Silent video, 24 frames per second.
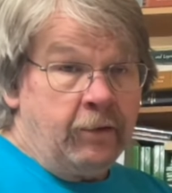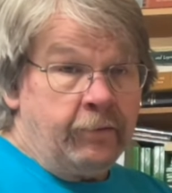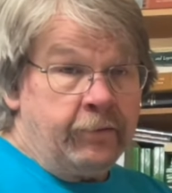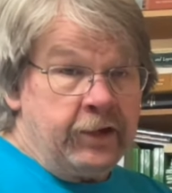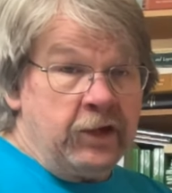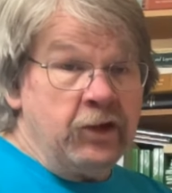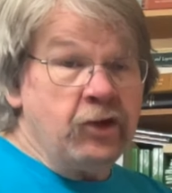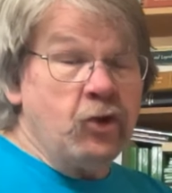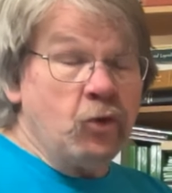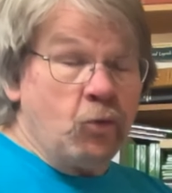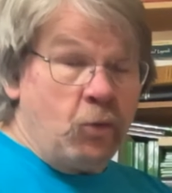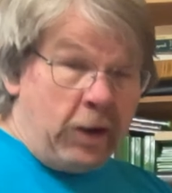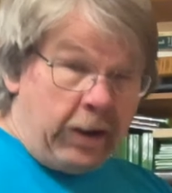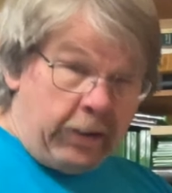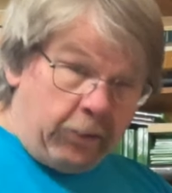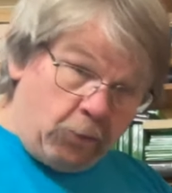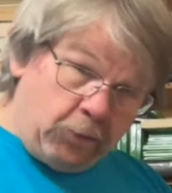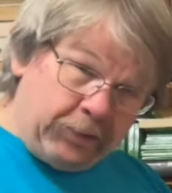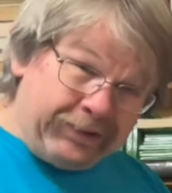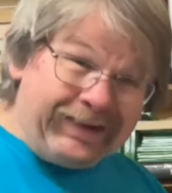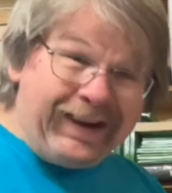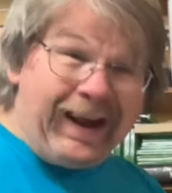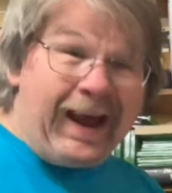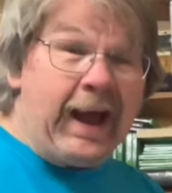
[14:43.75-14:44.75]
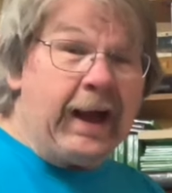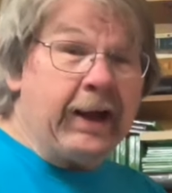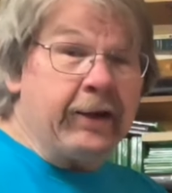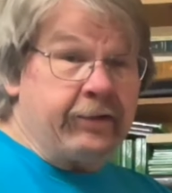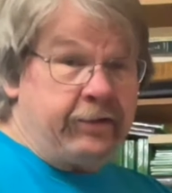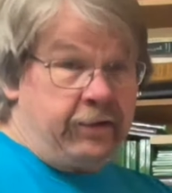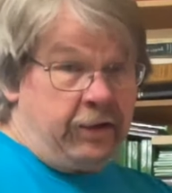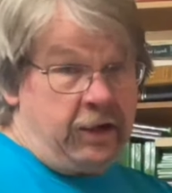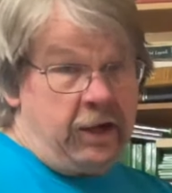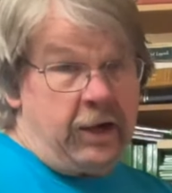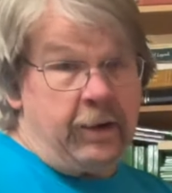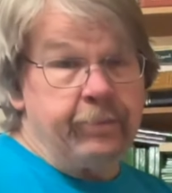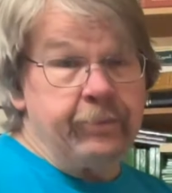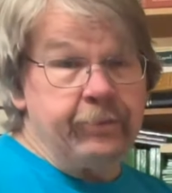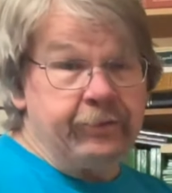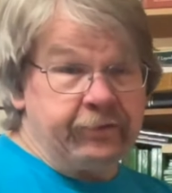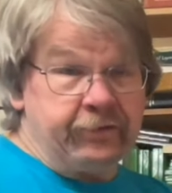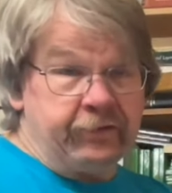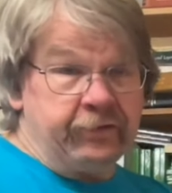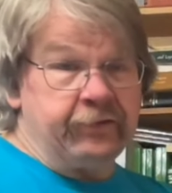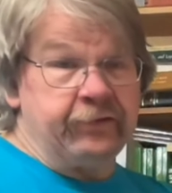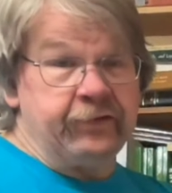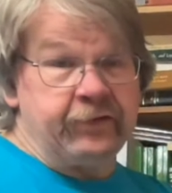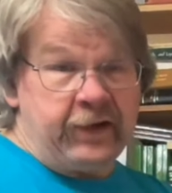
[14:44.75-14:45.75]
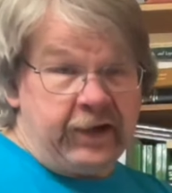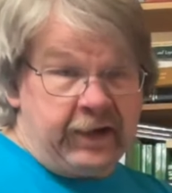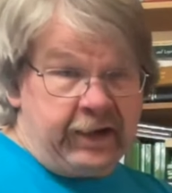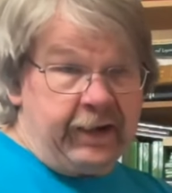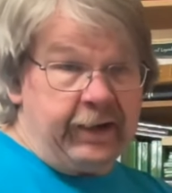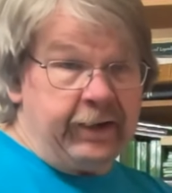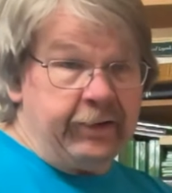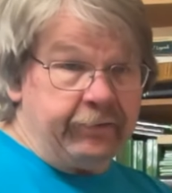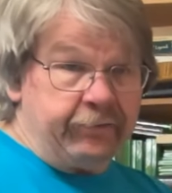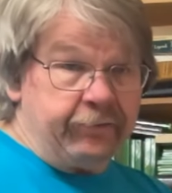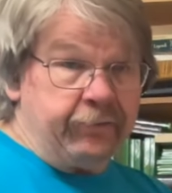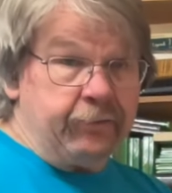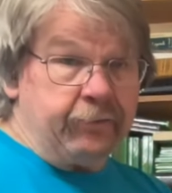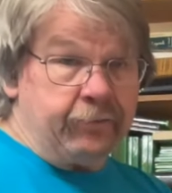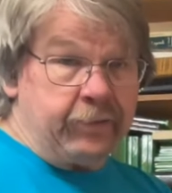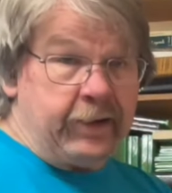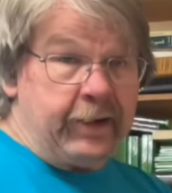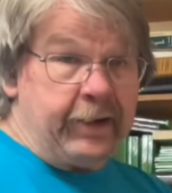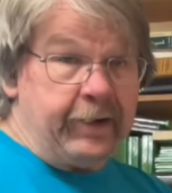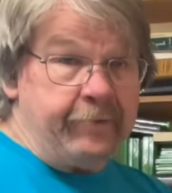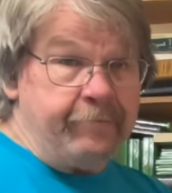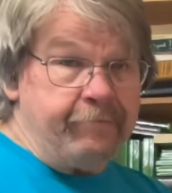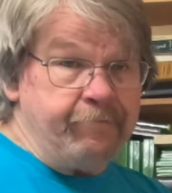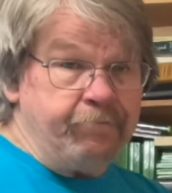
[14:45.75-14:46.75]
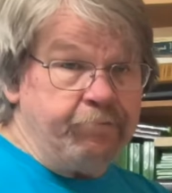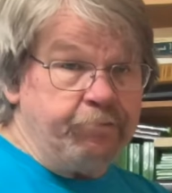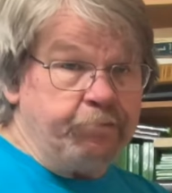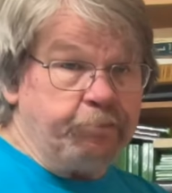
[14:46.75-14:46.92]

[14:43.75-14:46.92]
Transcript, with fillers: then you want to attack the opposite sides, right?